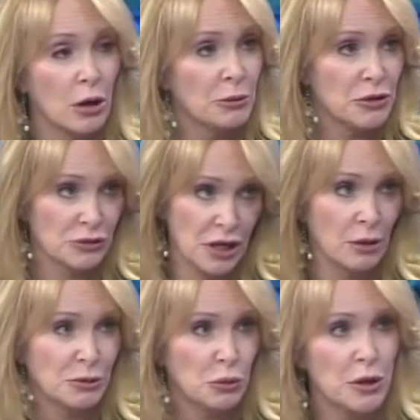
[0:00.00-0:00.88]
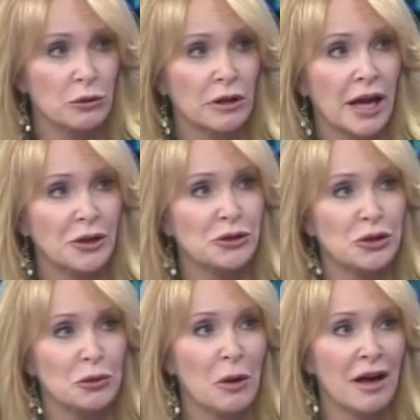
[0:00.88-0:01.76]
with your tail between your legs
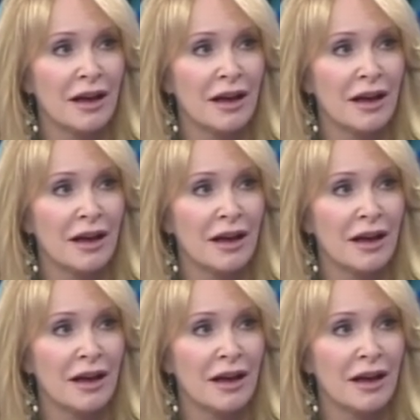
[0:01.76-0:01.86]
to,